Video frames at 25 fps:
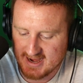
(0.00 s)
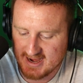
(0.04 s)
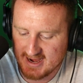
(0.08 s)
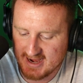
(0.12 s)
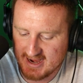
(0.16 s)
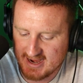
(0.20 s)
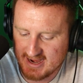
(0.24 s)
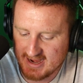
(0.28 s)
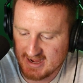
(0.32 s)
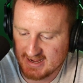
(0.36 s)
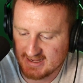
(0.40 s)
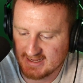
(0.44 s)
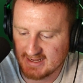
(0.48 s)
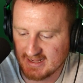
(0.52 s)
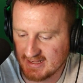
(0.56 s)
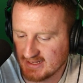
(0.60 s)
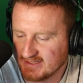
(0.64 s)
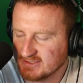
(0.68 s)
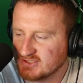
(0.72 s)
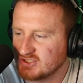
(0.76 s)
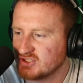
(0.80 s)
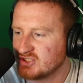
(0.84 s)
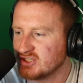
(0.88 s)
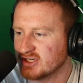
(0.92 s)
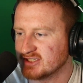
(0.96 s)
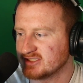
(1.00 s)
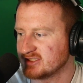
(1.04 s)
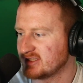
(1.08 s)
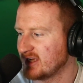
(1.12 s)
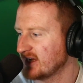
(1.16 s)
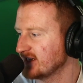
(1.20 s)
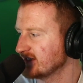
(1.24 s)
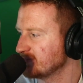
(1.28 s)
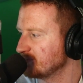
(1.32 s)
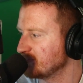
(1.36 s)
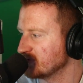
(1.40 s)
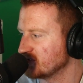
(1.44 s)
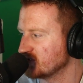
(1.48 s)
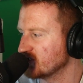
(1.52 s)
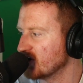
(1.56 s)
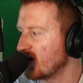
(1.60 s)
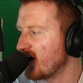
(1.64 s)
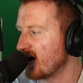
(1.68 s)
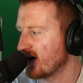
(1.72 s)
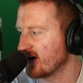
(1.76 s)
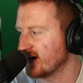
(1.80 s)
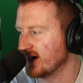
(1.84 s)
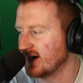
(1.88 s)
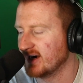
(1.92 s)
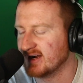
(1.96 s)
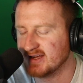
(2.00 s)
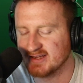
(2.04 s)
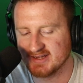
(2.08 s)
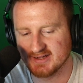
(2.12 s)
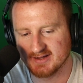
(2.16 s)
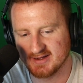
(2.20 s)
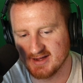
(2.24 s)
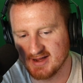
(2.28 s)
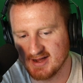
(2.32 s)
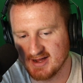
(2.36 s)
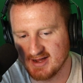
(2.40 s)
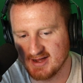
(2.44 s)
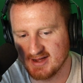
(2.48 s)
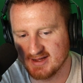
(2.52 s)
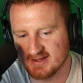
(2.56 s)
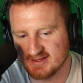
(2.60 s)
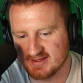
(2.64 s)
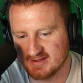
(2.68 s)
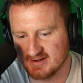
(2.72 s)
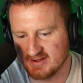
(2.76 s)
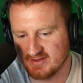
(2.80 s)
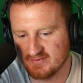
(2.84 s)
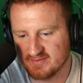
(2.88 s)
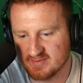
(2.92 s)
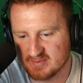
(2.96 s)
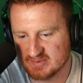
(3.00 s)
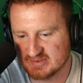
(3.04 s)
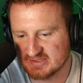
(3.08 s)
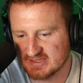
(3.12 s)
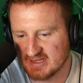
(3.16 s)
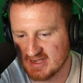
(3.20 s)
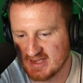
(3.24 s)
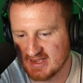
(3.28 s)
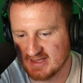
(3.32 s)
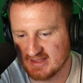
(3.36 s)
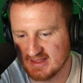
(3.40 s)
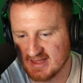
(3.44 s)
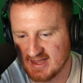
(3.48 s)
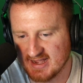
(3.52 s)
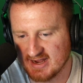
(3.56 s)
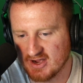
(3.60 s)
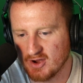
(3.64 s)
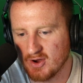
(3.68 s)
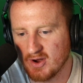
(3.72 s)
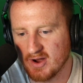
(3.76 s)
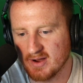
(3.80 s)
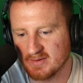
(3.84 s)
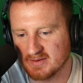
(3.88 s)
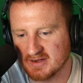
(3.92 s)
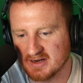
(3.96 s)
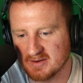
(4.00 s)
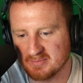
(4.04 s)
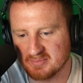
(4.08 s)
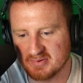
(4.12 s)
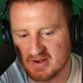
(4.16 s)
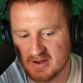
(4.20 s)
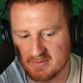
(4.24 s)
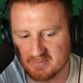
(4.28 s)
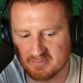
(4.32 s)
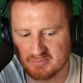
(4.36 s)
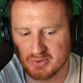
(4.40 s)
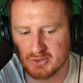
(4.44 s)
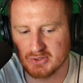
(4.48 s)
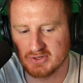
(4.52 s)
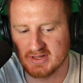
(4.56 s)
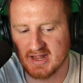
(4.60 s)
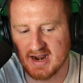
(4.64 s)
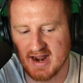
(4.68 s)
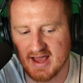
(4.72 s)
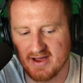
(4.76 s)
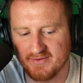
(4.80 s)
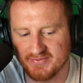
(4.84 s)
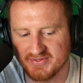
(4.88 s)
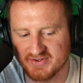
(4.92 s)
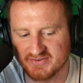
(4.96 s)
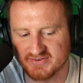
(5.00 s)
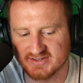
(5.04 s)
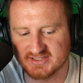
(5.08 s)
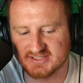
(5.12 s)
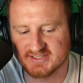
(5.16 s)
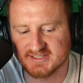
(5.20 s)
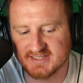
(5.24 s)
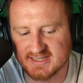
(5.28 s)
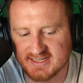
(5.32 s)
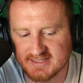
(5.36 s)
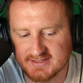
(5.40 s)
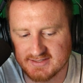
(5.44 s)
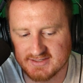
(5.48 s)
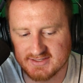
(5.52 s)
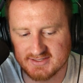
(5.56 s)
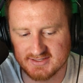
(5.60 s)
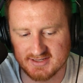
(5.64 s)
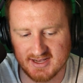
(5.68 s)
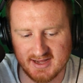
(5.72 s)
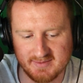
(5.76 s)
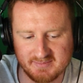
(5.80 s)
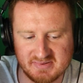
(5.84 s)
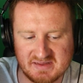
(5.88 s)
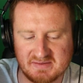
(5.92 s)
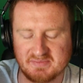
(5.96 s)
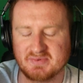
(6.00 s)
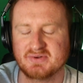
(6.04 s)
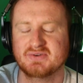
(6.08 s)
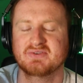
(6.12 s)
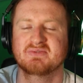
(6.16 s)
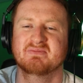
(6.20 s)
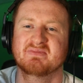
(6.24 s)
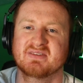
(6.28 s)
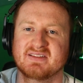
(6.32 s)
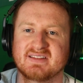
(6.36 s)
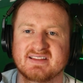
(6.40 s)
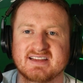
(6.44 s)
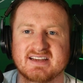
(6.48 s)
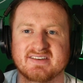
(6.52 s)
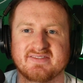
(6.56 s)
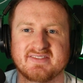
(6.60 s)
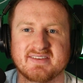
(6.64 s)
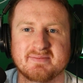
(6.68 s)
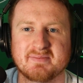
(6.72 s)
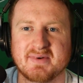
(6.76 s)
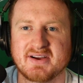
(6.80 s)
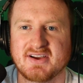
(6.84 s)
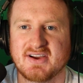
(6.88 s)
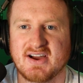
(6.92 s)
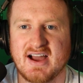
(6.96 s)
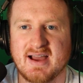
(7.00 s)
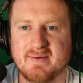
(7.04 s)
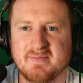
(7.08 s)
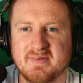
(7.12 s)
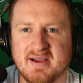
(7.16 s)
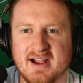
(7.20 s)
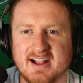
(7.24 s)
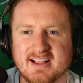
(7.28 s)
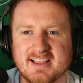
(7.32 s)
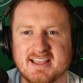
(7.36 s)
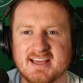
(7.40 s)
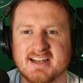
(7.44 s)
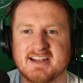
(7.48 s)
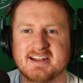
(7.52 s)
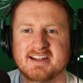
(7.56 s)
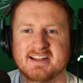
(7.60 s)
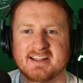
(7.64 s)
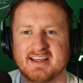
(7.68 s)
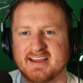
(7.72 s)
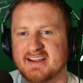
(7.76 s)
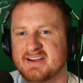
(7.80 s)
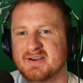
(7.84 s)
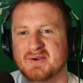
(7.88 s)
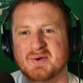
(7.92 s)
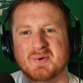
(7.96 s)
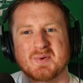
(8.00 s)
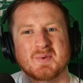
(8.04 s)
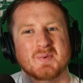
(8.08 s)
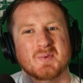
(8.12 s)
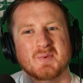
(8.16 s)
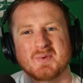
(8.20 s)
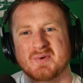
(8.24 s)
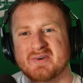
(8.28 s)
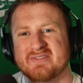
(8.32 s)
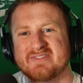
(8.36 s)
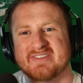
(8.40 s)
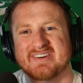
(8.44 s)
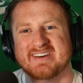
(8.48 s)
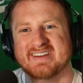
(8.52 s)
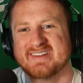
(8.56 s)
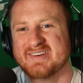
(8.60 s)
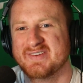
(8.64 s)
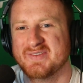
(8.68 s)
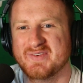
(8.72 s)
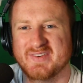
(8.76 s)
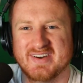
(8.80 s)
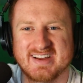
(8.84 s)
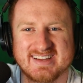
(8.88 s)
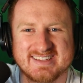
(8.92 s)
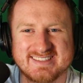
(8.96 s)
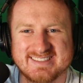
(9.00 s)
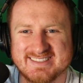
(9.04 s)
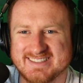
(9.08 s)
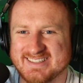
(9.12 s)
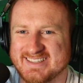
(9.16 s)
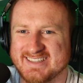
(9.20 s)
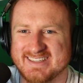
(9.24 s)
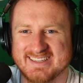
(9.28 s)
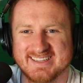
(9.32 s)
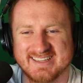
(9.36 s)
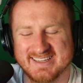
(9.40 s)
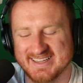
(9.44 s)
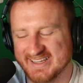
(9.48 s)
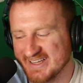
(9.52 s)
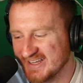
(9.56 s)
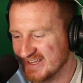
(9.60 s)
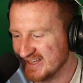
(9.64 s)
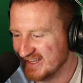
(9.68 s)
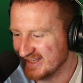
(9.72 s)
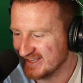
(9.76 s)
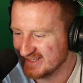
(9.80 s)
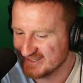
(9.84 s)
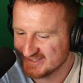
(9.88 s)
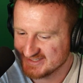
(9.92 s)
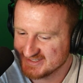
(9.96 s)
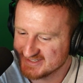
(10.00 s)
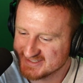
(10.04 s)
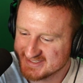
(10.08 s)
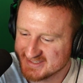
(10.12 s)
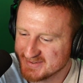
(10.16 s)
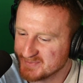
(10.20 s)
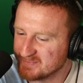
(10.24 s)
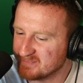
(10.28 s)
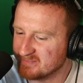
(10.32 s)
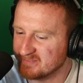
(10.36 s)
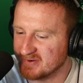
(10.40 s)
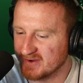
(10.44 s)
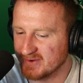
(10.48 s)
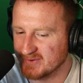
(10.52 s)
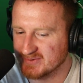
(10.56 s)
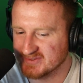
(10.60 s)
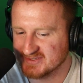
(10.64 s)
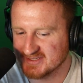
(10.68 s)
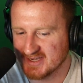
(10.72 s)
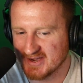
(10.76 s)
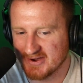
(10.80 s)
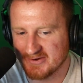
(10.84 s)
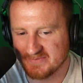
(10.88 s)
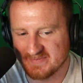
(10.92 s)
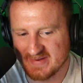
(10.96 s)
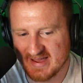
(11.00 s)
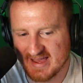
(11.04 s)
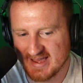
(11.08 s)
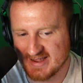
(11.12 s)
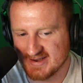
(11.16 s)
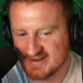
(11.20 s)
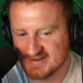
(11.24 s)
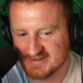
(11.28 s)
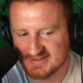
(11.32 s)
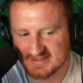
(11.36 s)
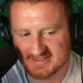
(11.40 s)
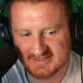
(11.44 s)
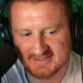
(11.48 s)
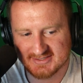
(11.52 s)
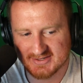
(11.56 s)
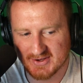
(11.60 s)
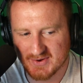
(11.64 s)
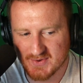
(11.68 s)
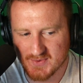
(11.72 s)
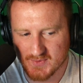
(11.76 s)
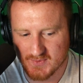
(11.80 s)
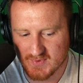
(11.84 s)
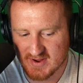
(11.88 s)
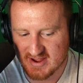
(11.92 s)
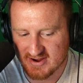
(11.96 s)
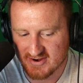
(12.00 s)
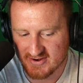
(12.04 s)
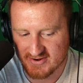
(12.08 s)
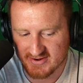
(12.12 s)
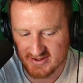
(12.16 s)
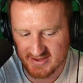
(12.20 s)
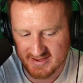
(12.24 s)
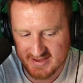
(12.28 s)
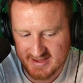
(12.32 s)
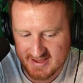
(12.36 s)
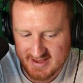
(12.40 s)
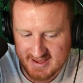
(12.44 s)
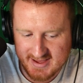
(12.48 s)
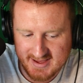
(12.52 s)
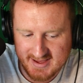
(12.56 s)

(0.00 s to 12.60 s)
It's bizarre. And even saying like, oh, I'm pulling out the receipts on people who believe in Mekhi Becton. Like, what? You're just a bozo, man. You're just so weird.